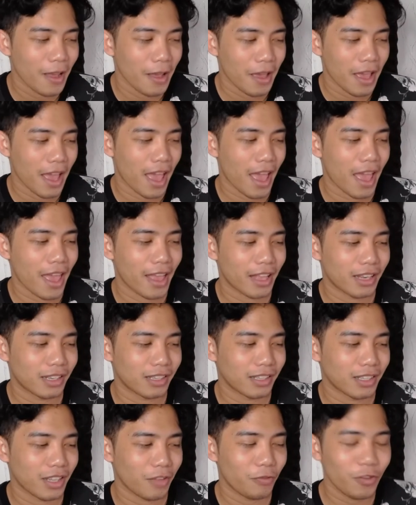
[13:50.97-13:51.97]

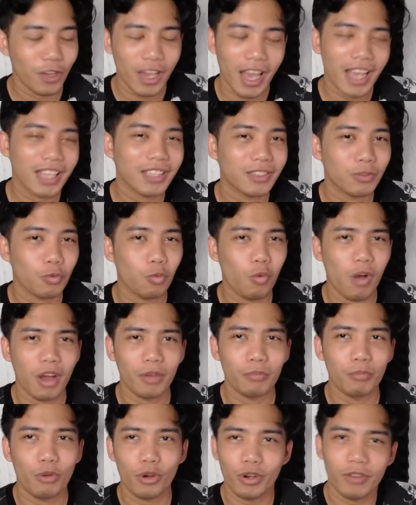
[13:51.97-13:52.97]
And if you guys want
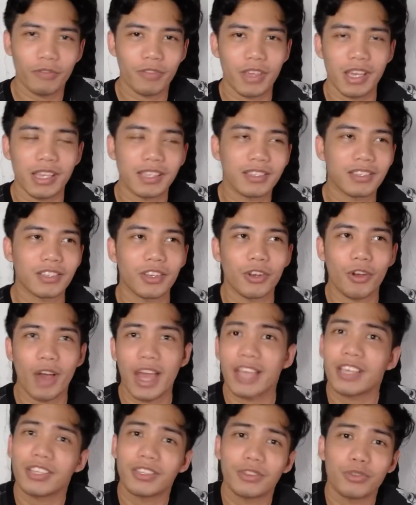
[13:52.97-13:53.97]
more of these, I
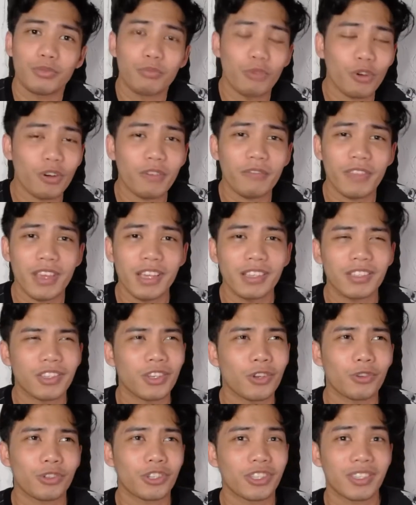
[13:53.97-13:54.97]
could do more of these,
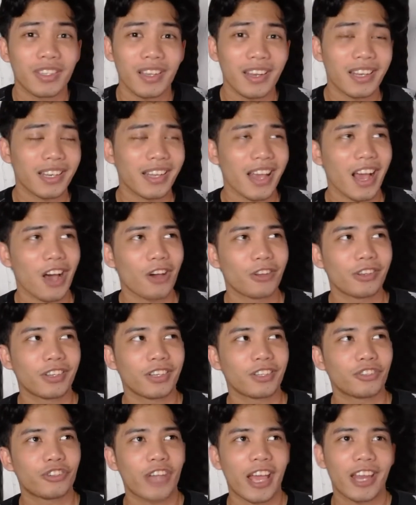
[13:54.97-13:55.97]
just sitting down,
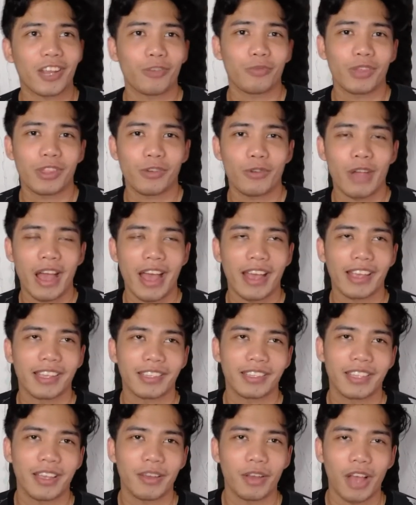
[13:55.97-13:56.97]
chatting with you
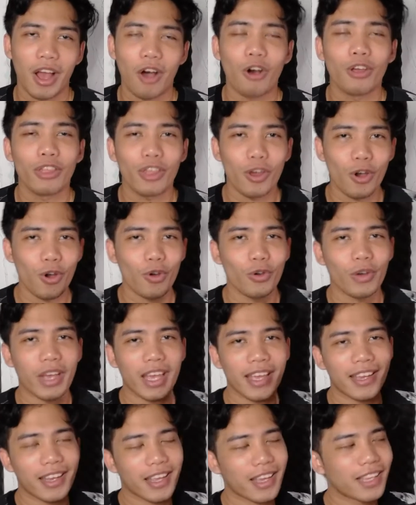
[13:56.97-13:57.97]
guys. Although
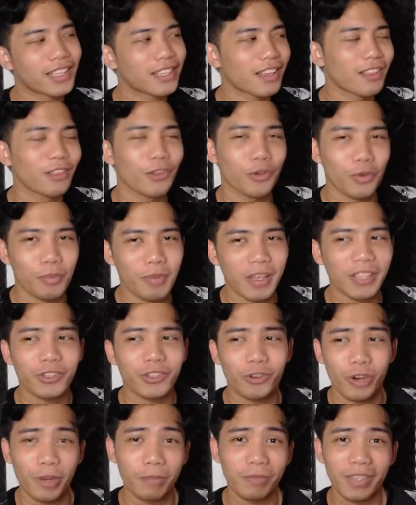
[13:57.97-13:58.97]
it is a little bit
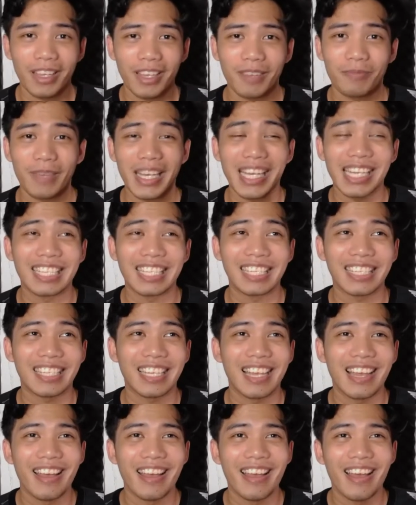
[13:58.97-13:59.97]
scripted because
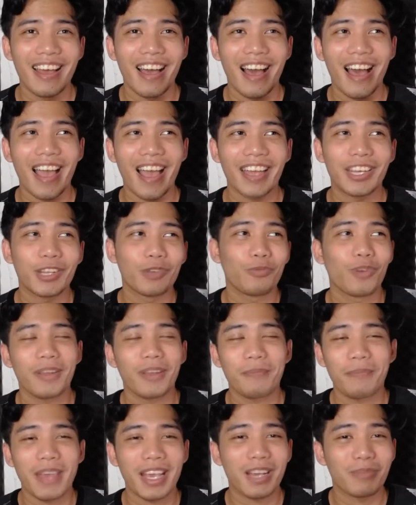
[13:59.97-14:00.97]
I didn't want to
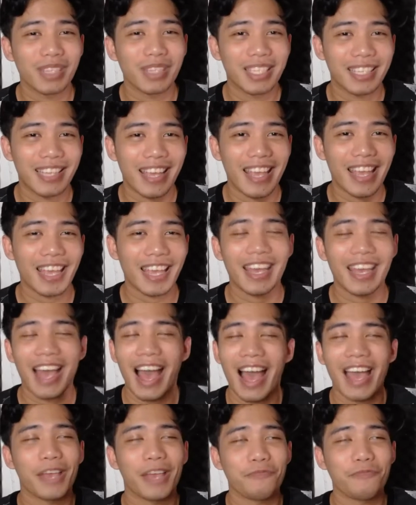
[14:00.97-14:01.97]
make a mistake.
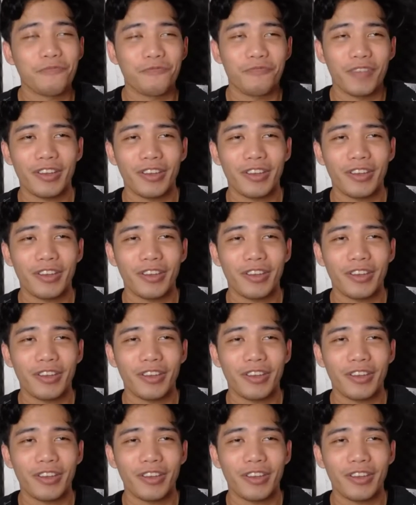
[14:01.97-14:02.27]
I am very